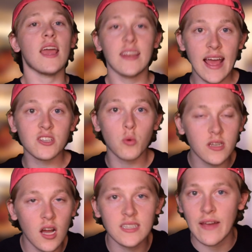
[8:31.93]
And as
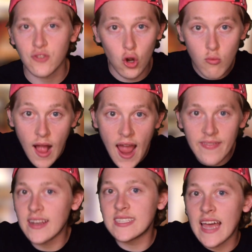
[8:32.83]
one does after a ride,
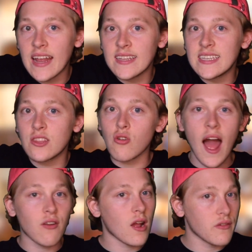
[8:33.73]
they decided to see their
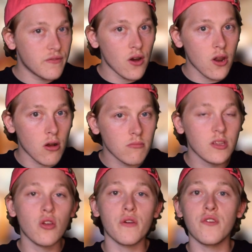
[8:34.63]
on-ride photo.
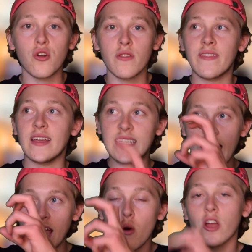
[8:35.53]
You know, the photo that they
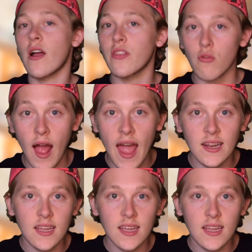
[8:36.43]
take while you're on the ride?